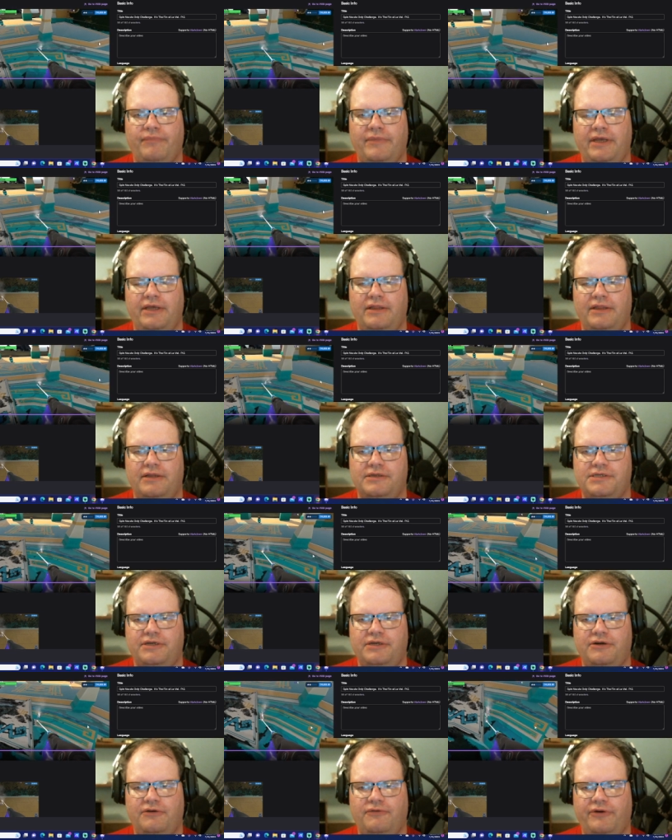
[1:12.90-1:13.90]
in the
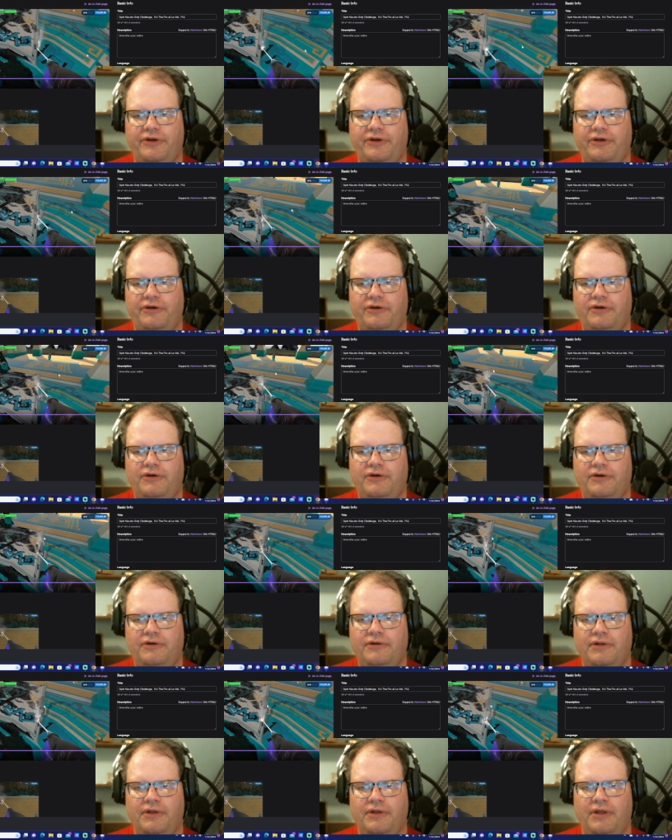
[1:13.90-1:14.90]
center for y'all
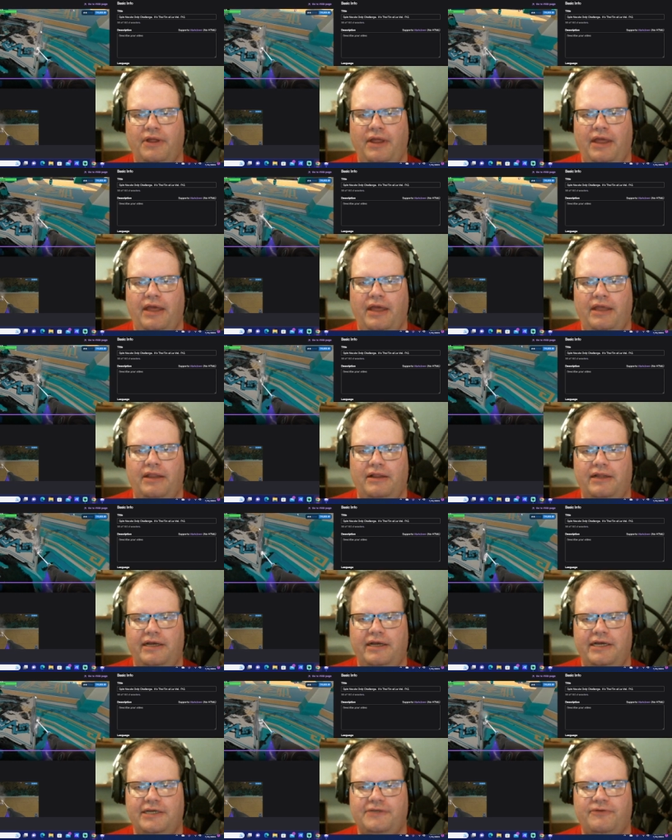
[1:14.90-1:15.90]
and the
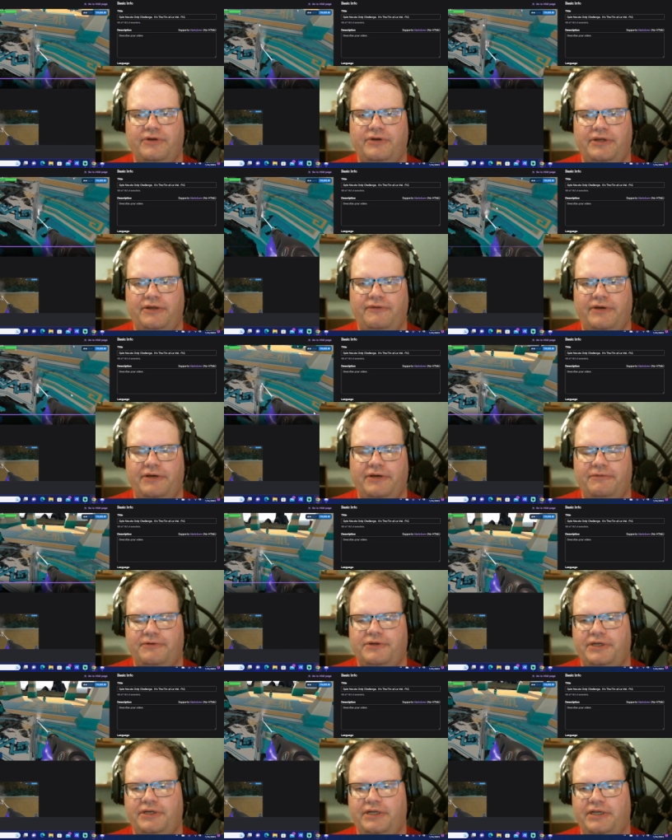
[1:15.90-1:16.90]
last
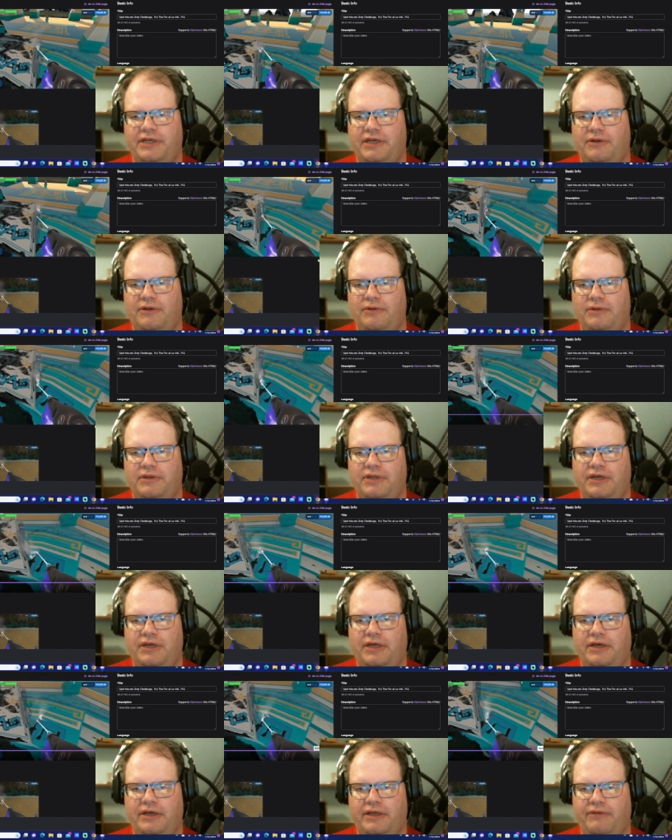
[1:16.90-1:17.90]
45% did
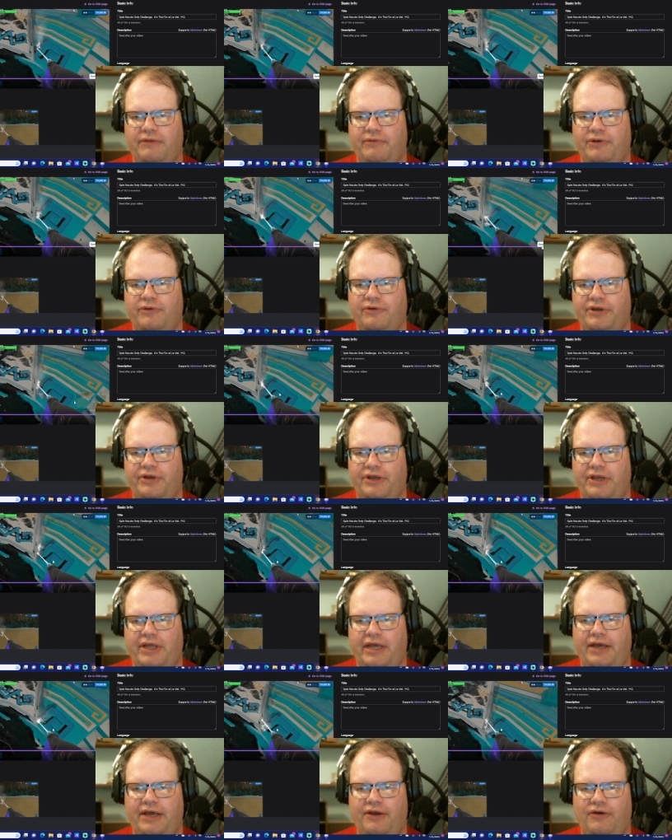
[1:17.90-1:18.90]
not get recorded
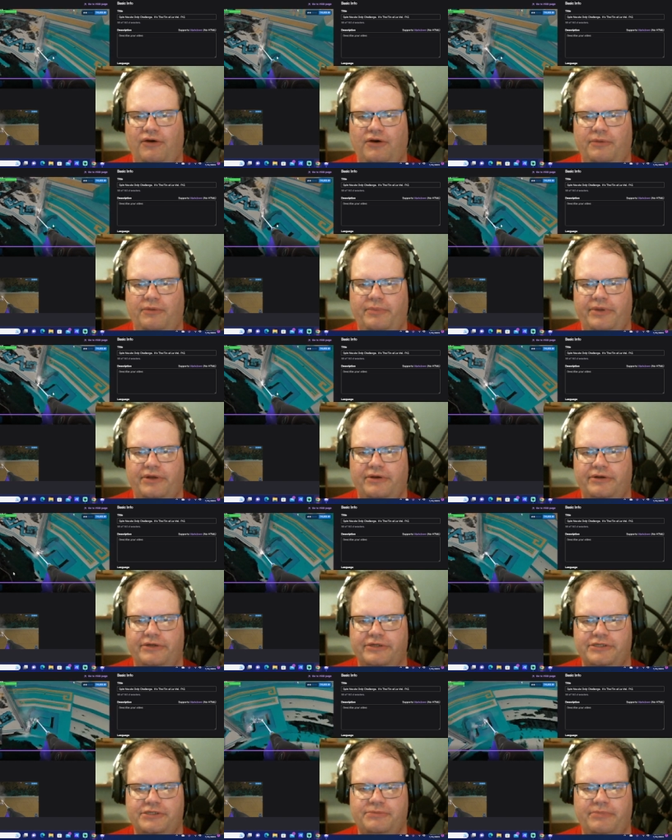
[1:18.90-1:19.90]
at all
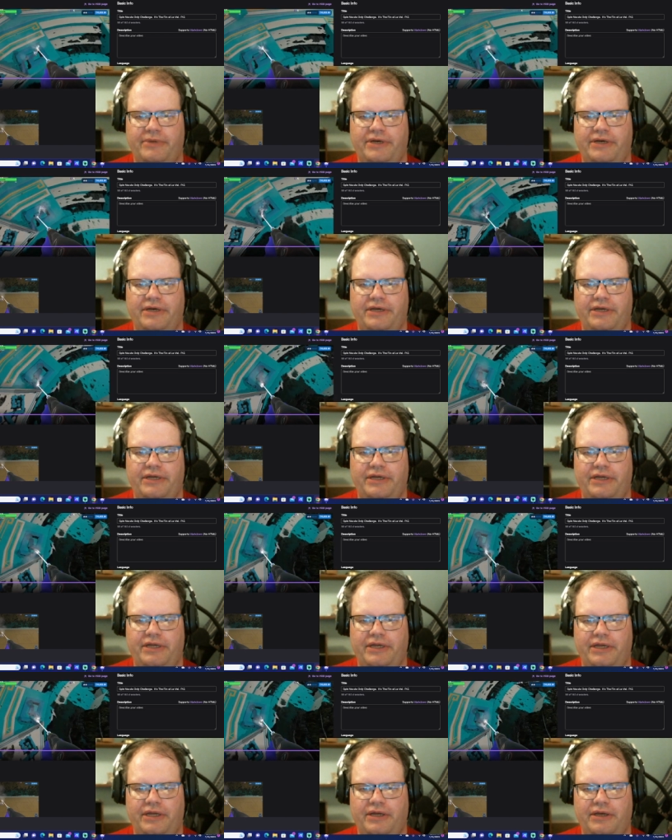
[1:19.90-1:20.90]
because my